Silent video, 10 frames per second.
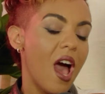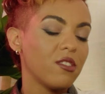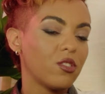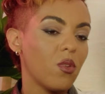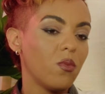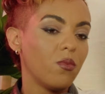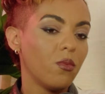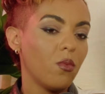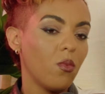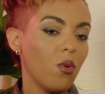so
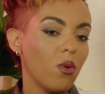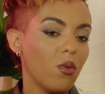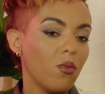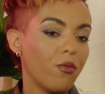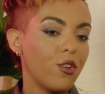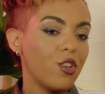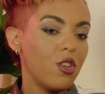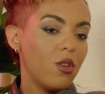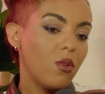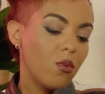for
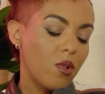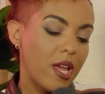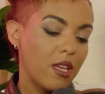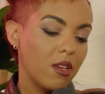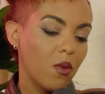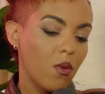you like